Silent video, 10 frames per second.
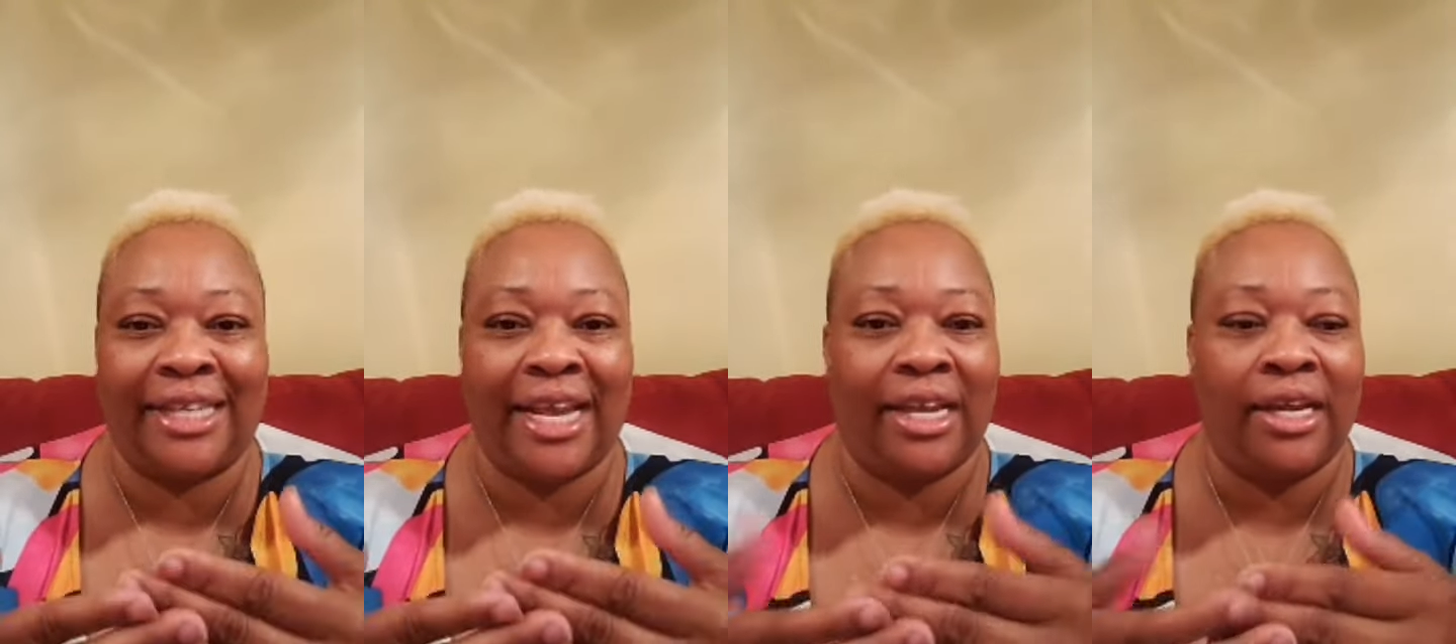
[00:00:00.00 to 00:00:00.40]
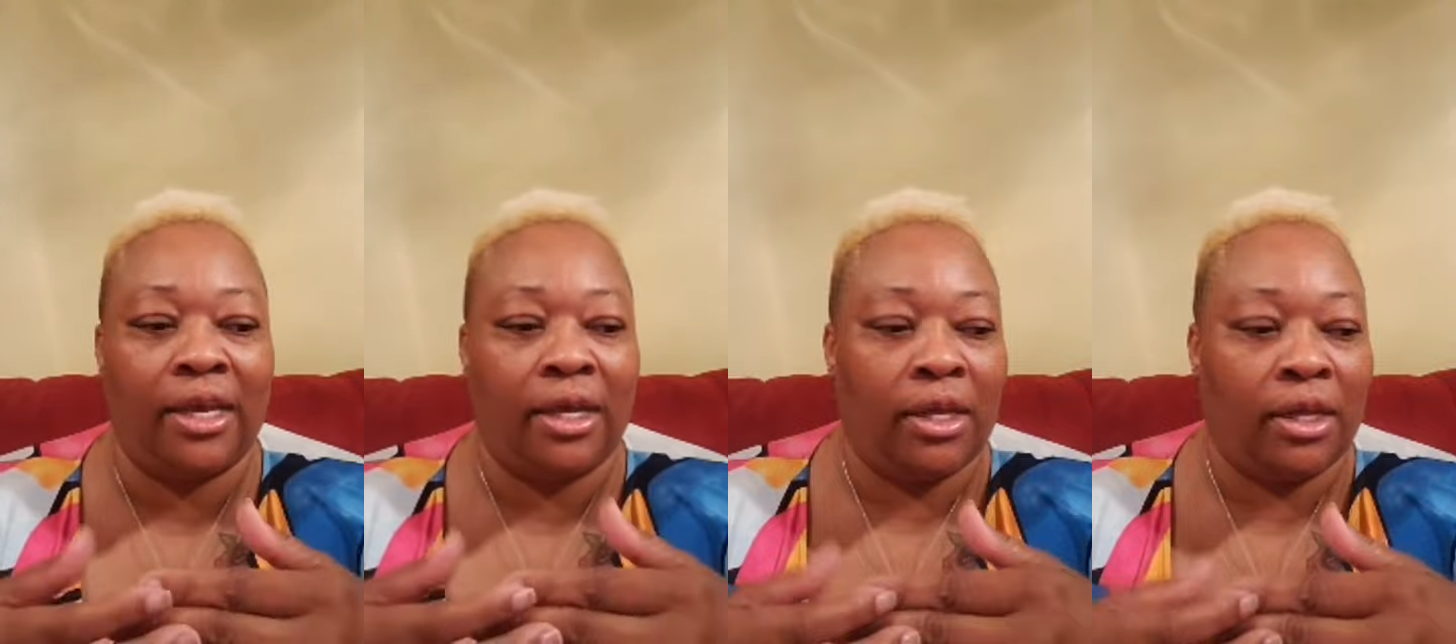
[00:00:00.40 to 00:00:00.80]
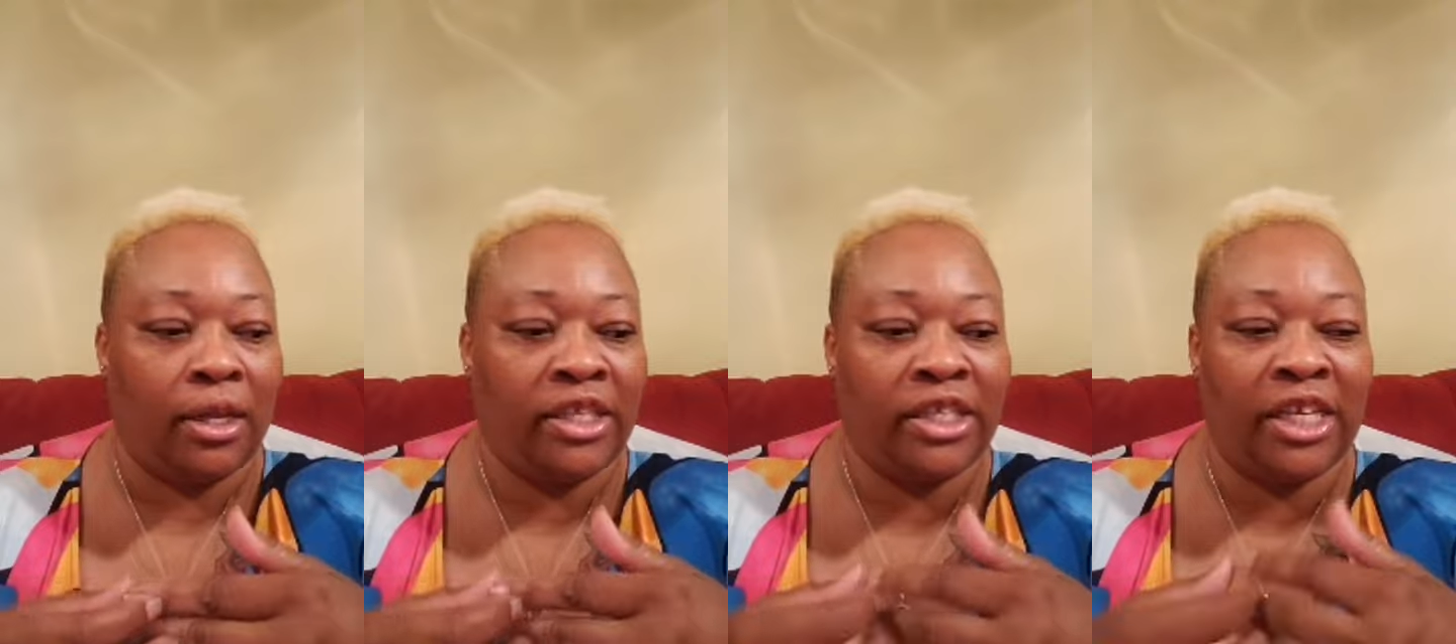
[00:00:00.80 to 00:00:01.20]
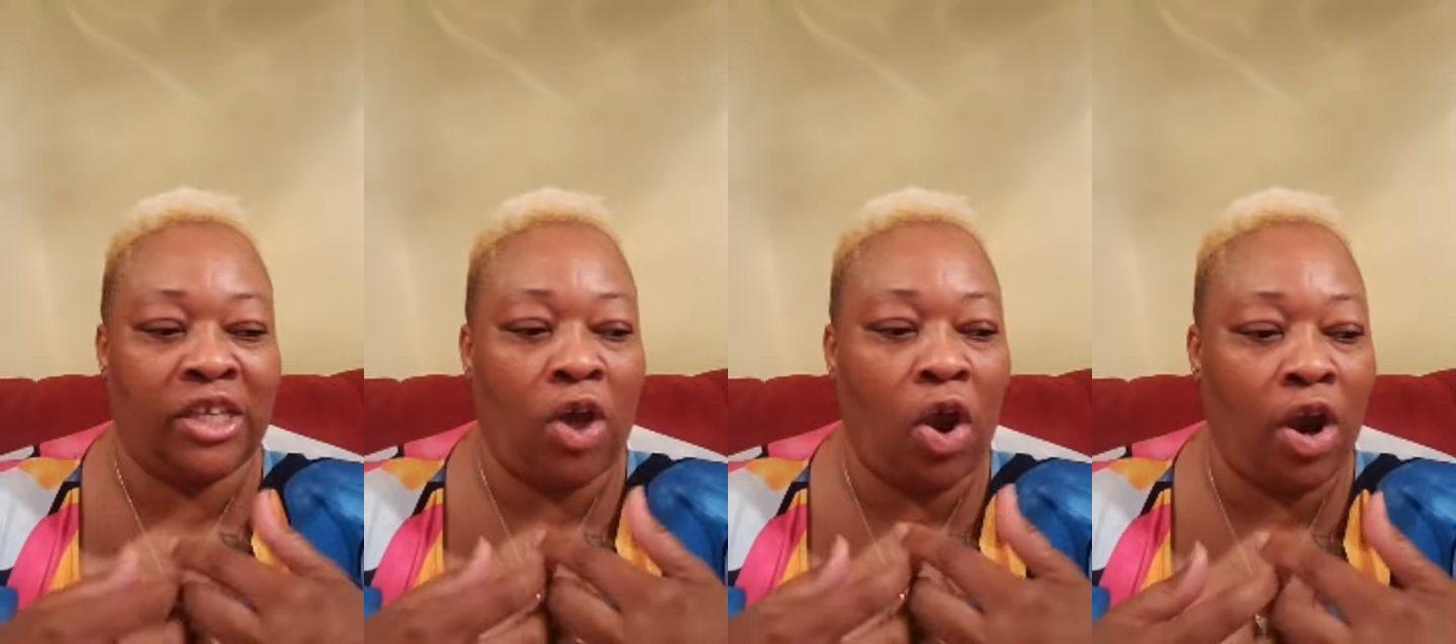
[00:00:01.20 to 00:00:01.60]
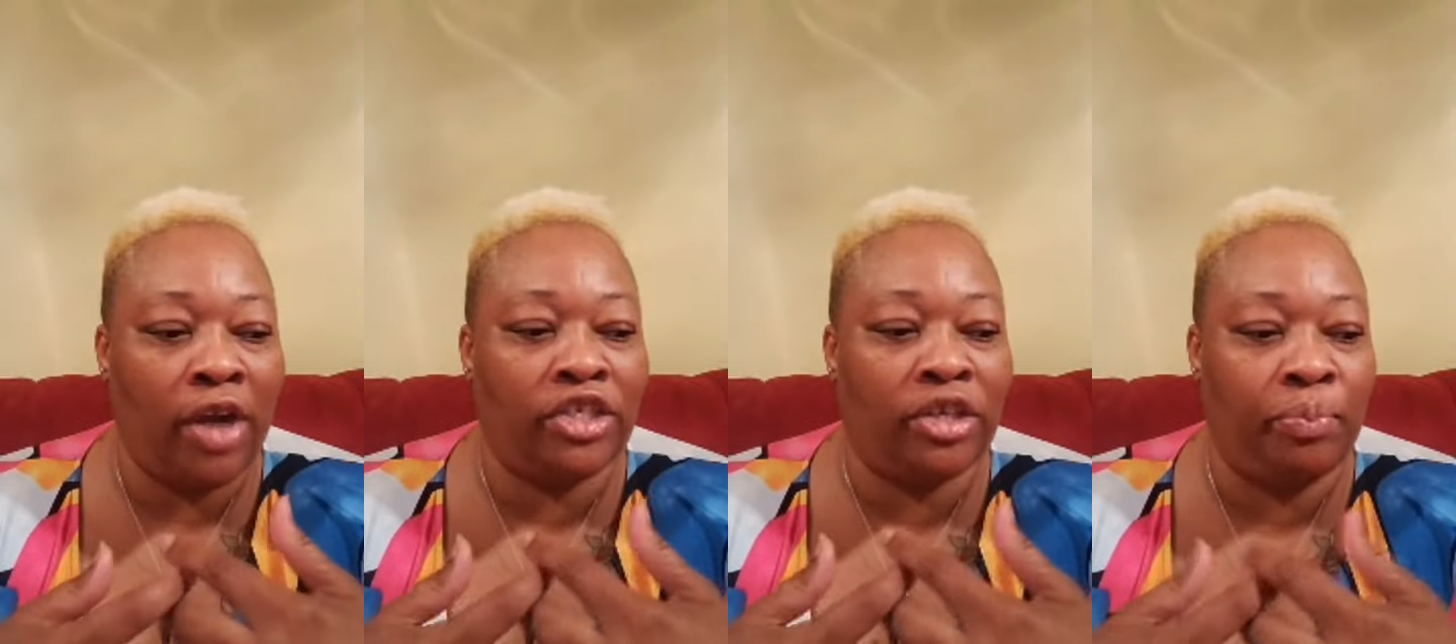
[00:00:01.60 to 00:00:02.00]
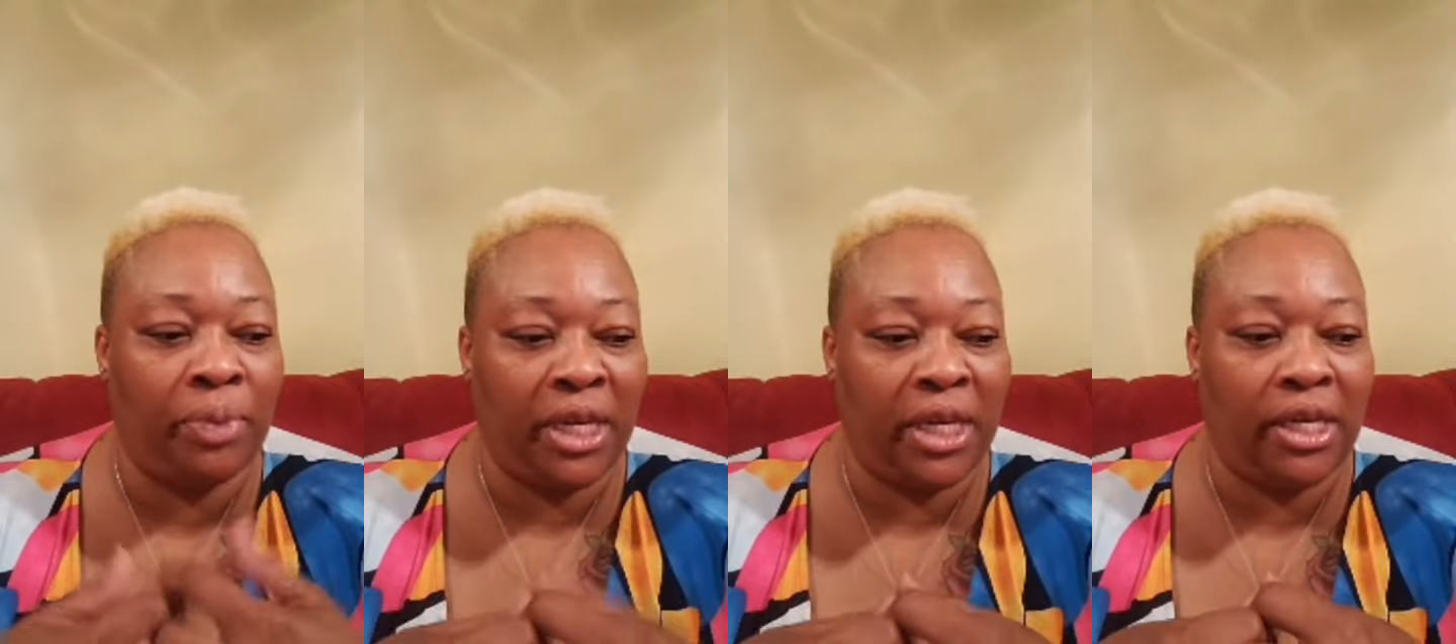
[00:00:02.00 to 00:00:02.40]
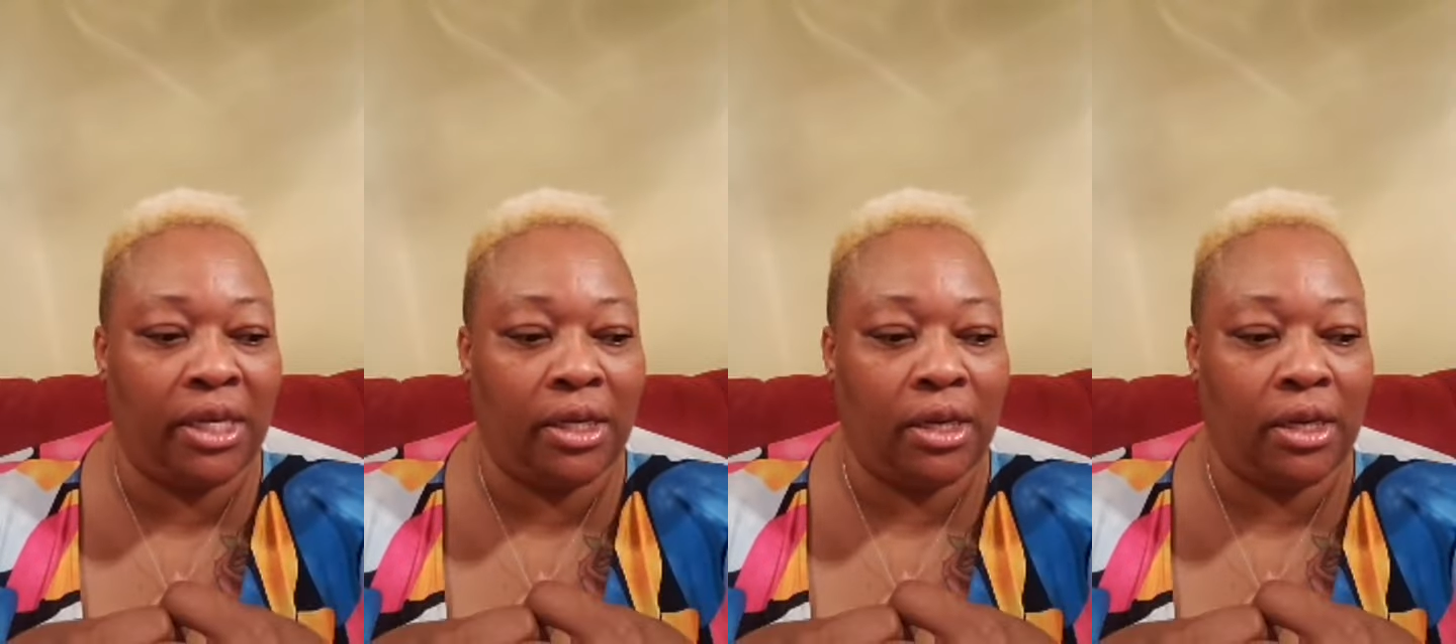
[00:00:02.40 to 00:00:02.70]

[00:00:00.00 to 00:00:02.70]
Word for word: They it's it's hard to be